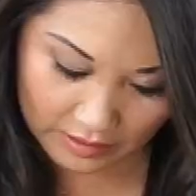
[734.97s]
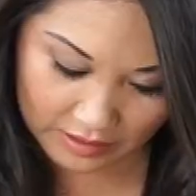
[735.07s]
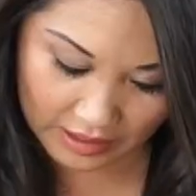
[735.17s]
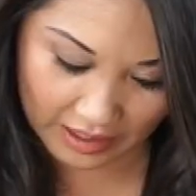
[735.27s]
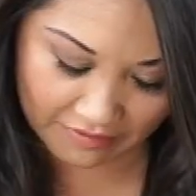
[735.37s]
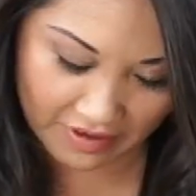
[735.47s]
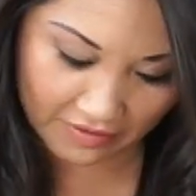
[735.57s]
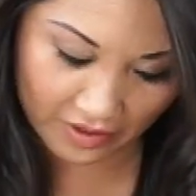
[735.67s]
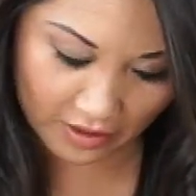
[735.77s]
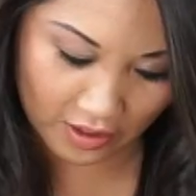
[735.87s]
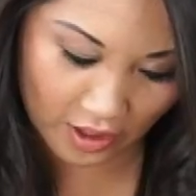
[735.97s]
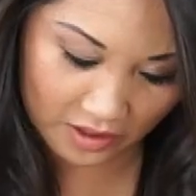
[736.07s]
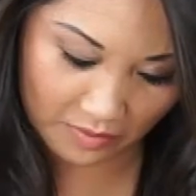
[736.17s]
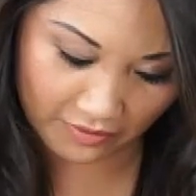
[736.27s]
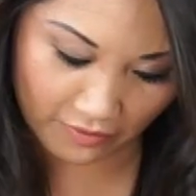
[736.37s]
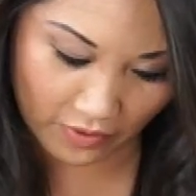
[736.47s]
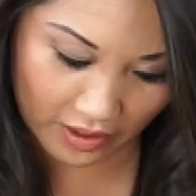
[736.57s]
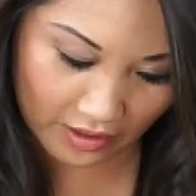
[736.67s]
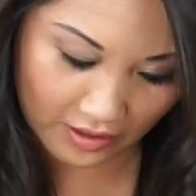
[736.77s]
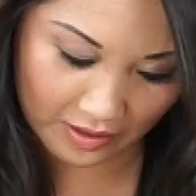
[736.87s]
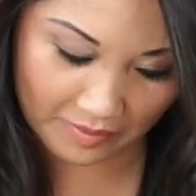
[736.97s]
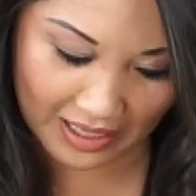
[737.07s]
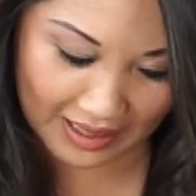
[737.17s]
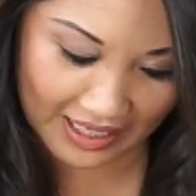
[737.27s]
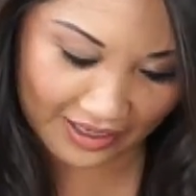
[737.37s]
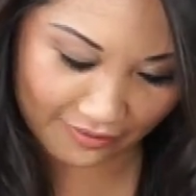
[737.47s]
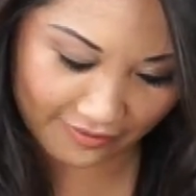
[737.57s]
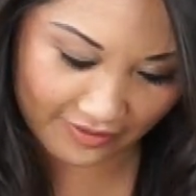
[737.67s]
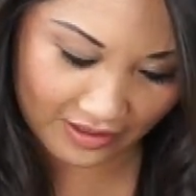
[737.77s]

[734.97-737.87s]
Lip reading: It's like I've never cooked before in my life.